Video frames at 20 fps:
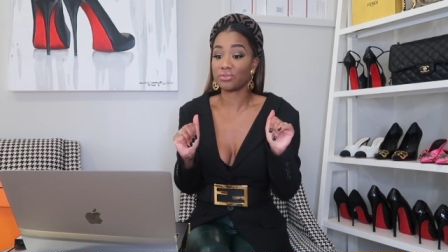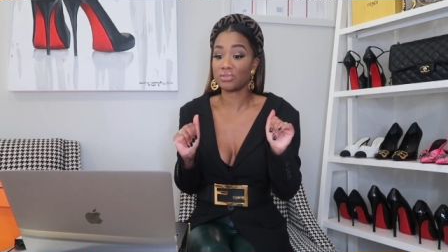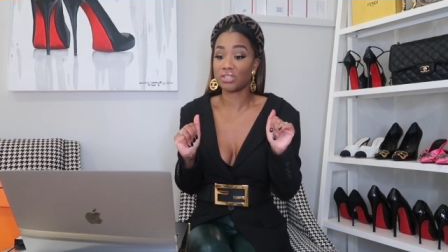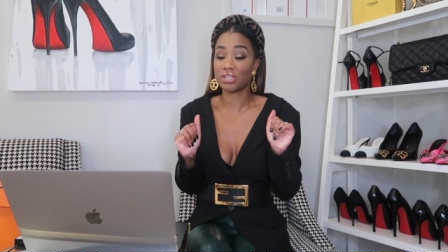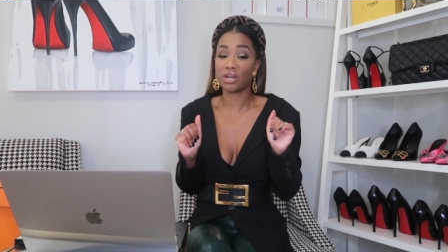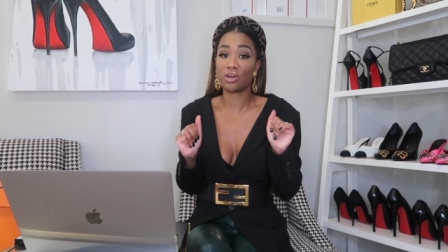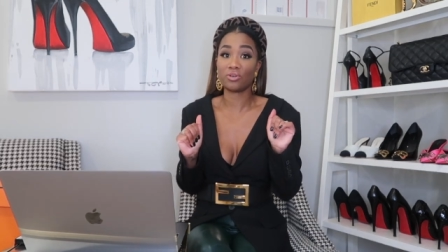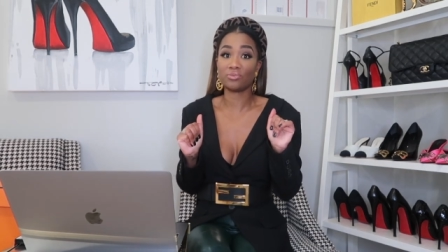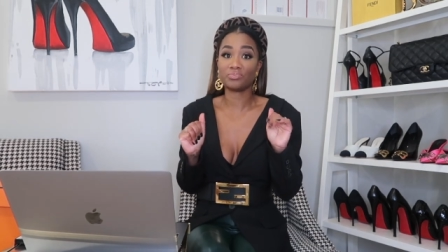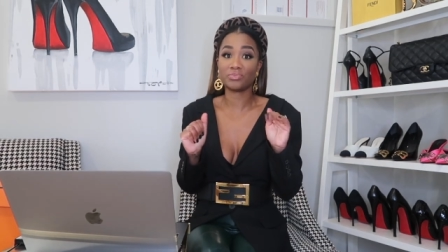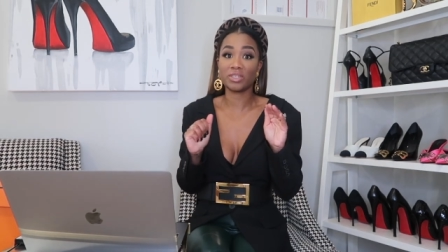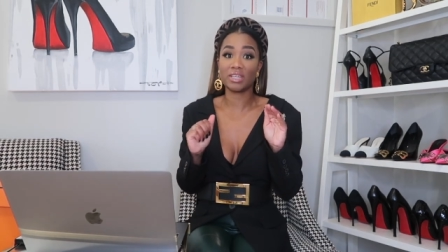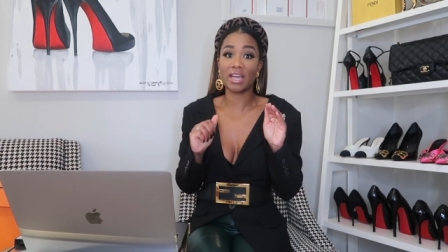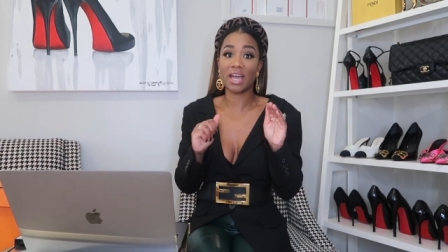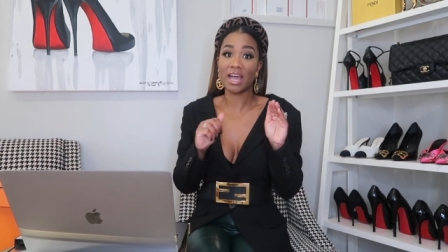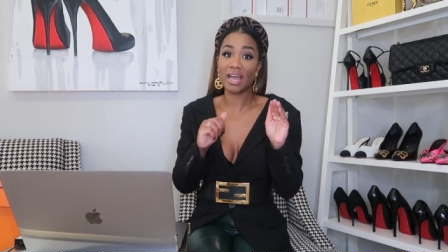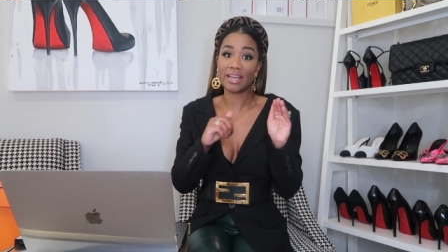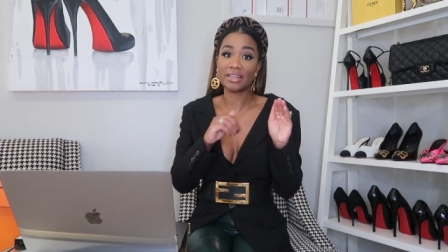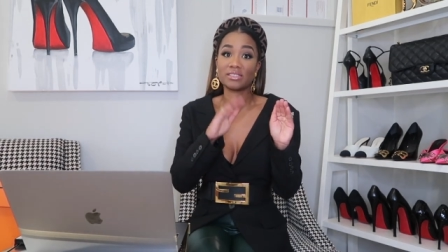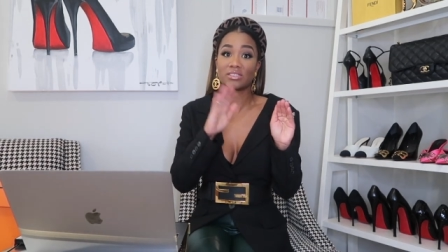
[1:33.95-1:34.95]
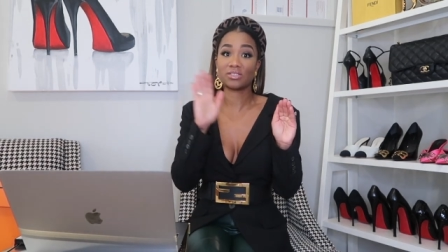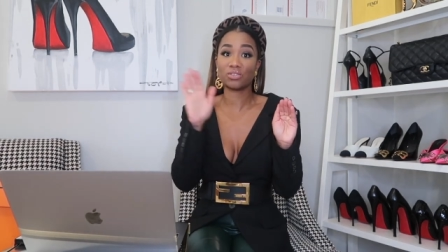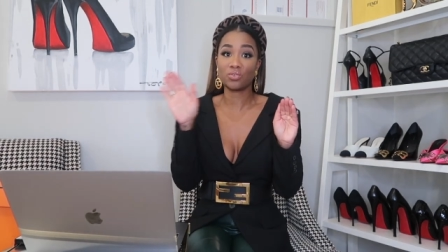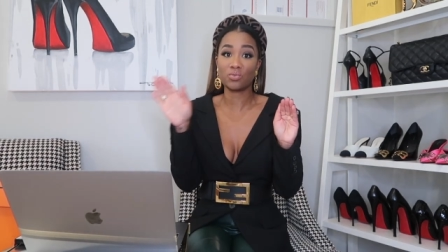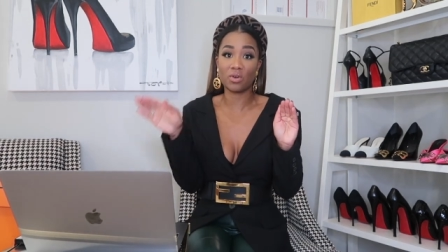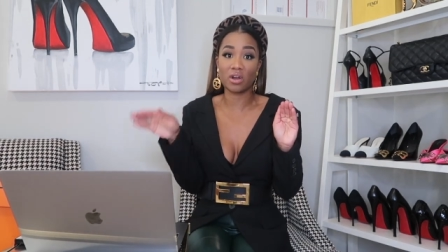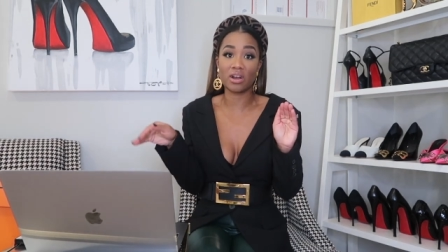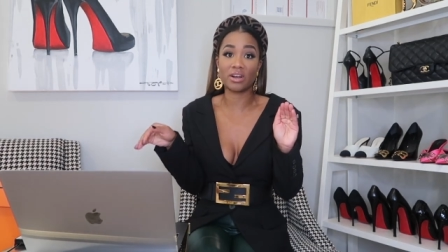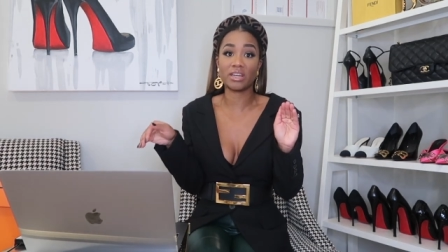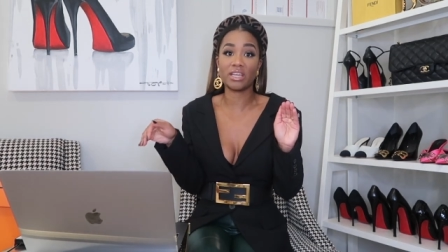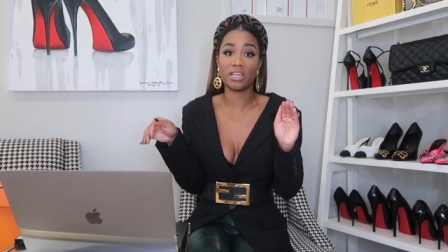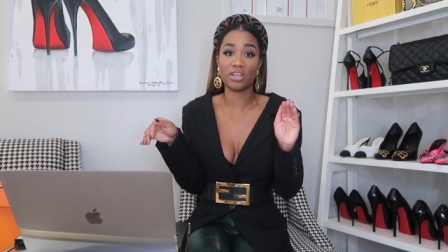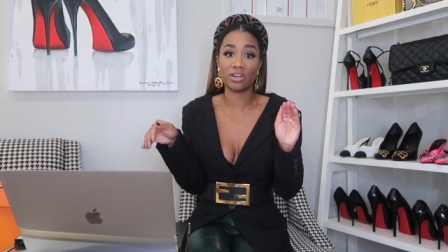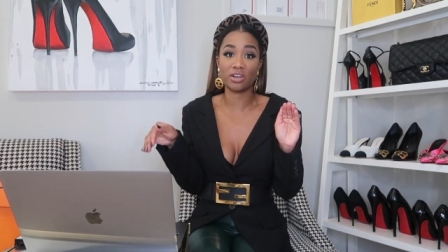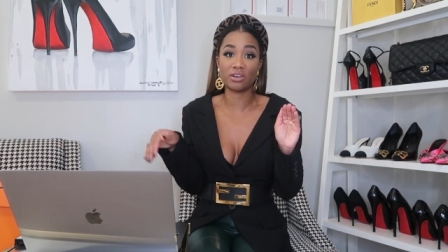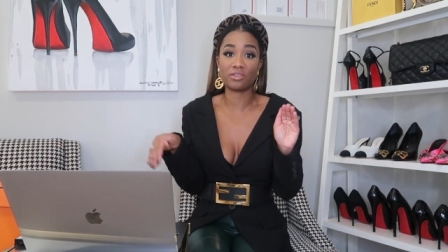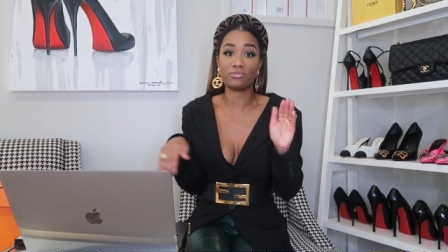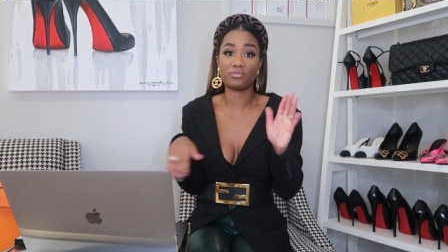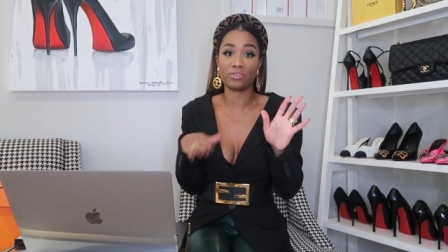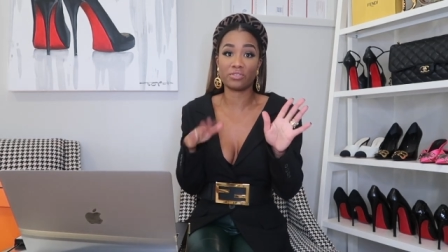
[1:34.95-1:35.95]
So guys who aren't
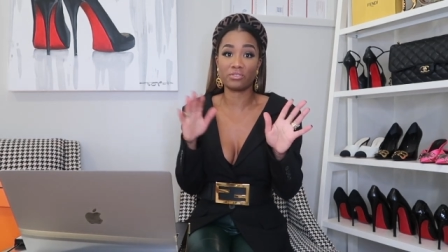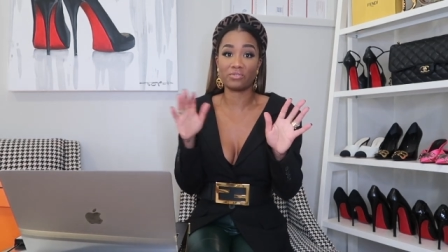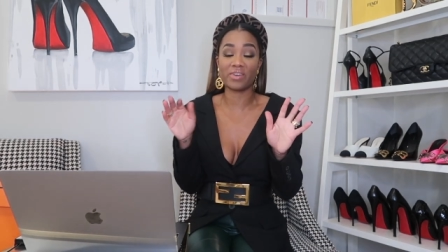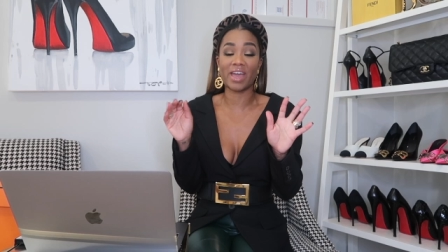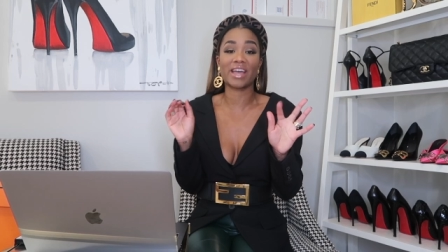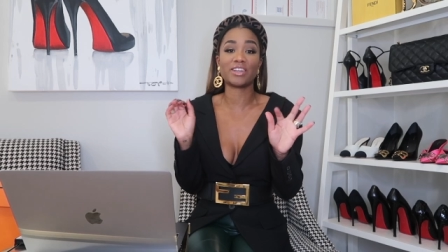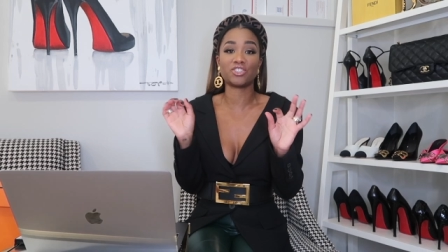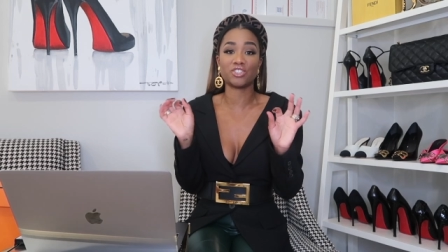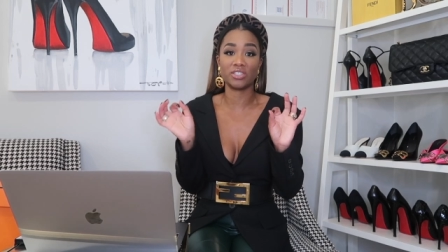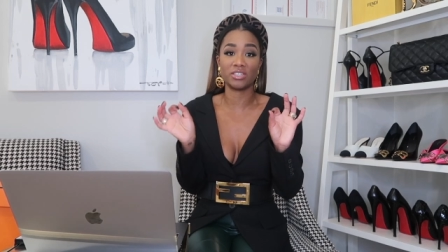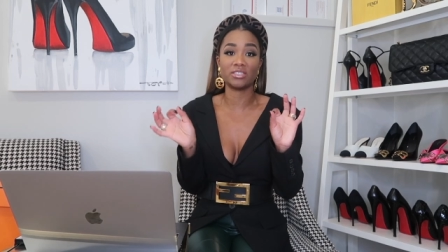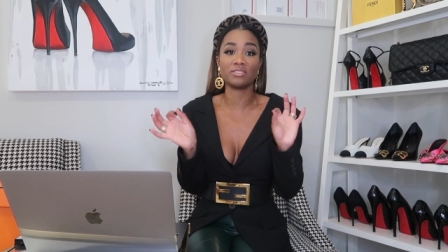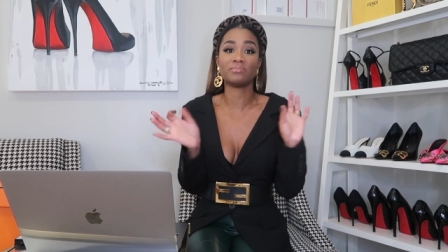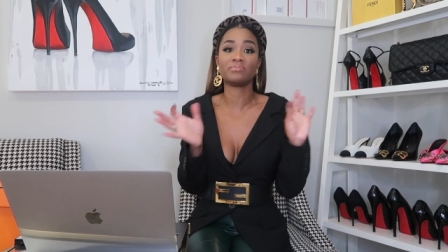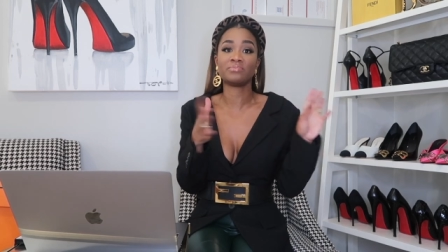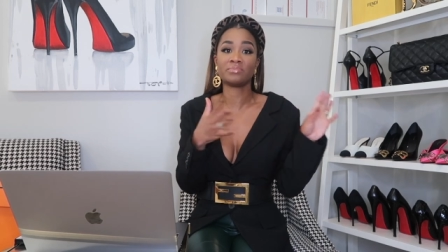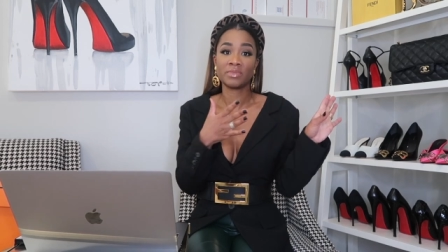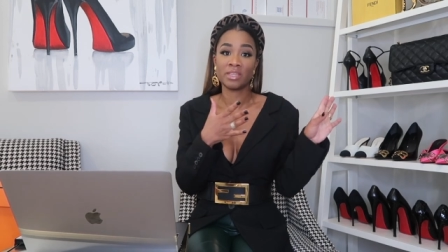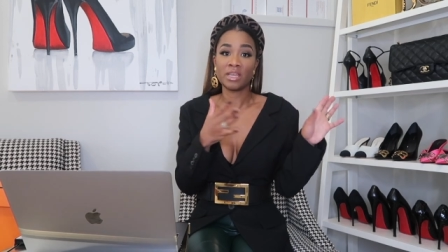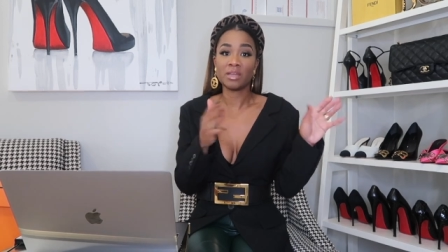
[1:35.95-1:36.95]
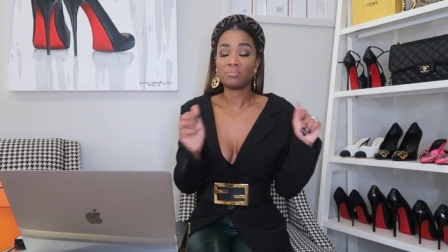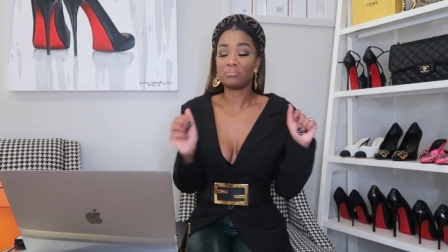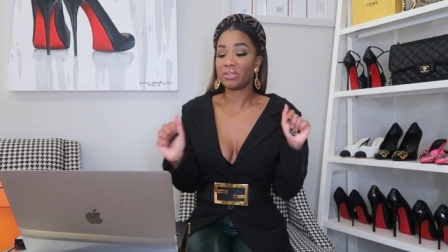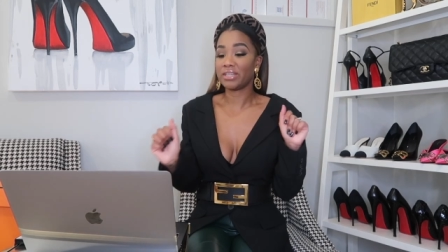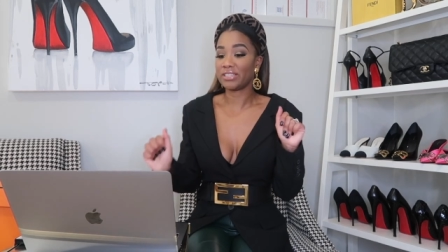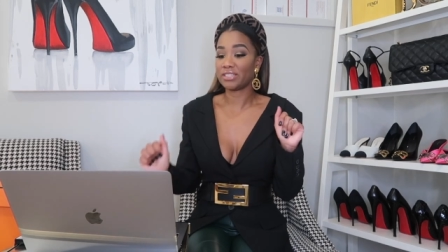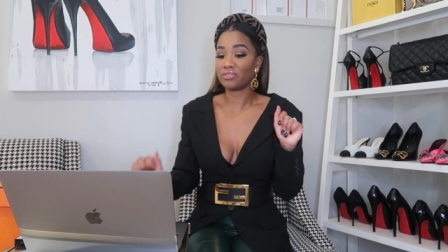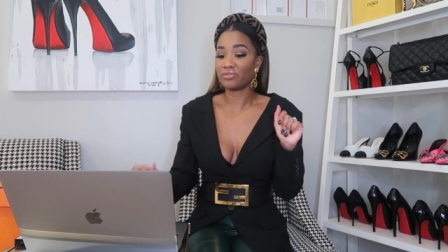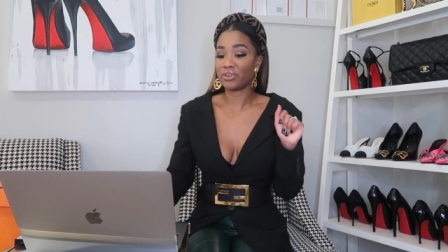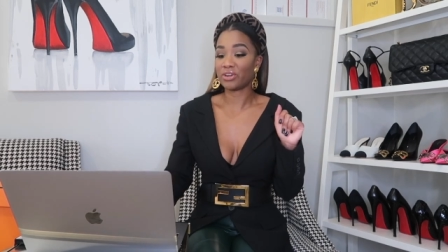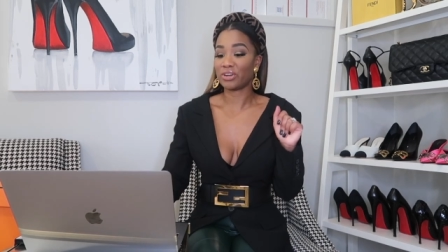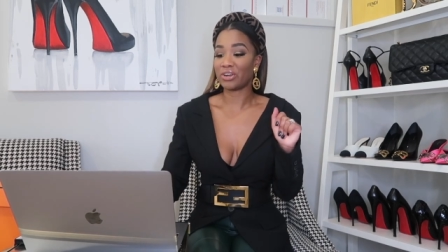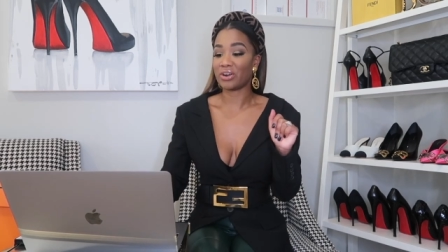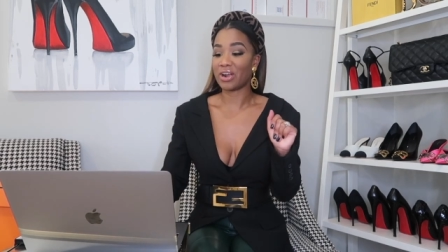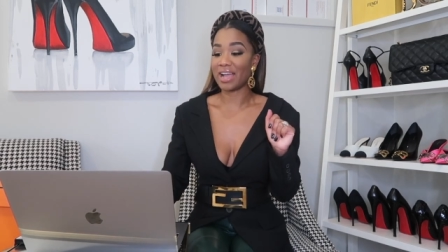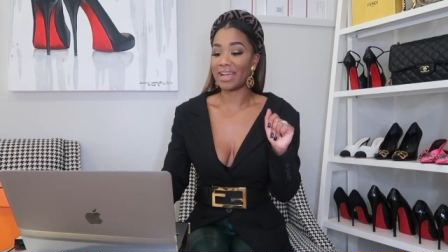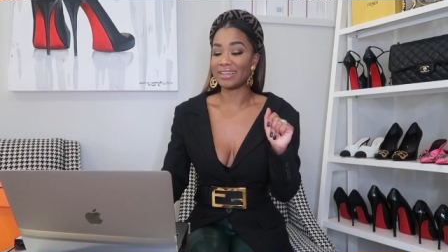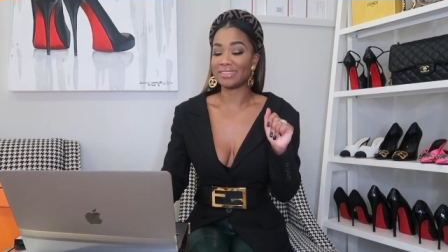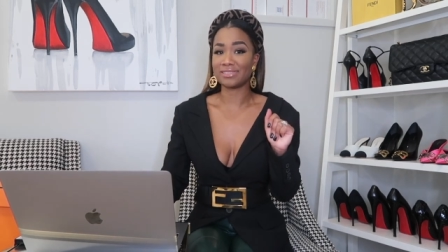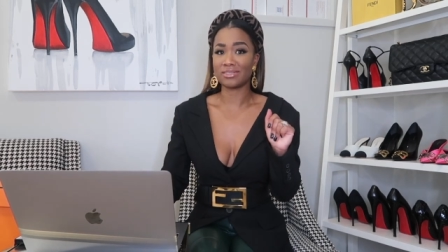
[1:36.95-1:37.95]
here for the fashion, please avert your
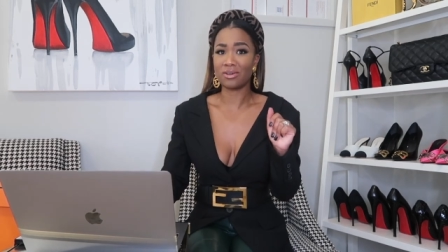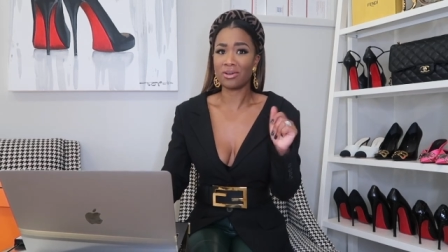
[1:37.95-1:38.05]
eyes.